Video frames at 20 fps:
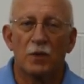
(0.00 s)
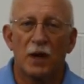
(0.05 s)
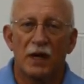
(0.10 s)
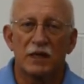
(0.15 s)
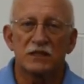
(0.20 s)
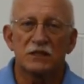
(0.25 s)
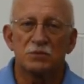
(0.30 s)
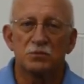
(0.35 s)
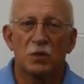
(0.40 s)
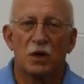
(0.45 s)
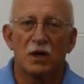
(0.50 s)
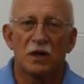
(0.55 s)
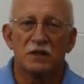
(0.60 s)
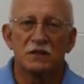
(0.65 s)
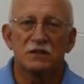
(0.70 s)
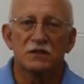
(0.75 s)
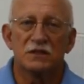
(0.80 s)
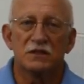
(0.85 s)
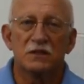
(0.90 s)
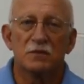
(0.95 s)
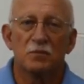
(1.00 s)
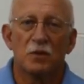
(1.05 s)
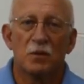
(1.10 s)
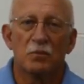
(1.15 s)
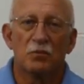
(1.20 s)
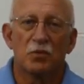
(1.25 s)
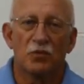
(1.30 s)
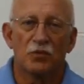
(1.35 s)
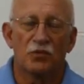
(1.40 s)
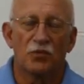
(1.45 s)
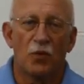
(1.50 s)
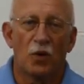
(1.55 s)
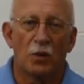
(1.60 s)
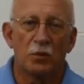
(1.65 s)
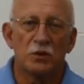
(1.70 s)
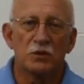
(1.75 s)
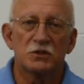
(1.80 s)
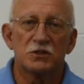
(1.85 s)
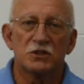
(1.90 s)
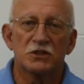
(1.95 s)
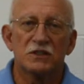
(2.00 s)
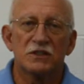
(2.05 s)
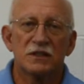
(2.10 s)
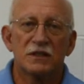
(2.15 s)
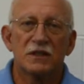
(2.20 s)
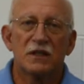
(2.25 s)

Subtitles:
maximize performance